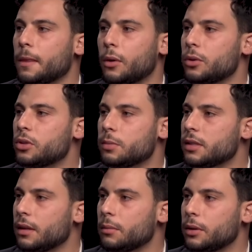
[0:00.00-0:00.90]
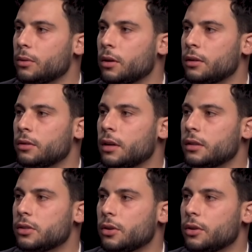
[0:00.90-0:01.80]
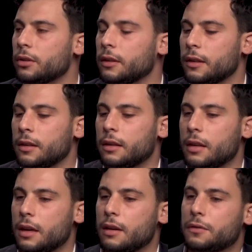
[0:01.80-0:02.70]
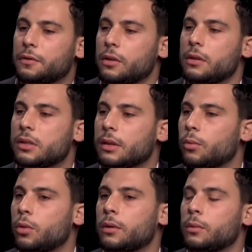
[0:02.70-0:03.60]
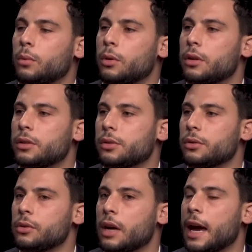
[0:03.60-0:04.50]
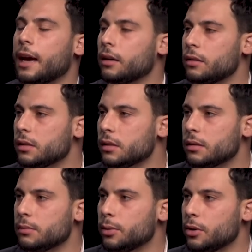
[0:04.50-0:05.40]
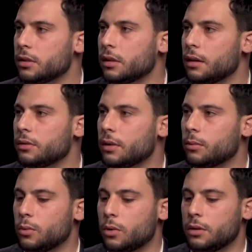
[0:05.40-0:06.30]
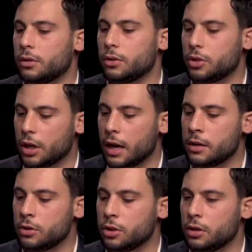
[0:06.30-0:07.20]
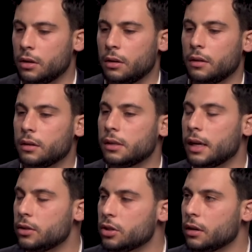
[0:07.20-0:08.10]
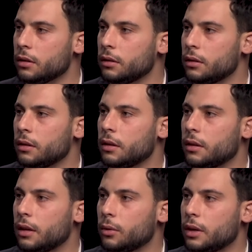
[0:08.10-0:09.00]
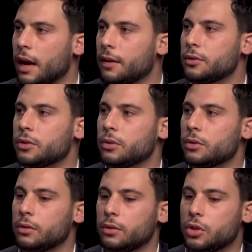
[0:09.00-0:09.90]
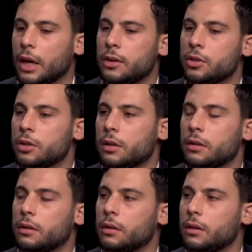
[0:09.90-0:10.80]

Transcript: Ownership's another big one, right? So if someone were to hack the system per se, if someone wanted to change the ledger, they would have to change it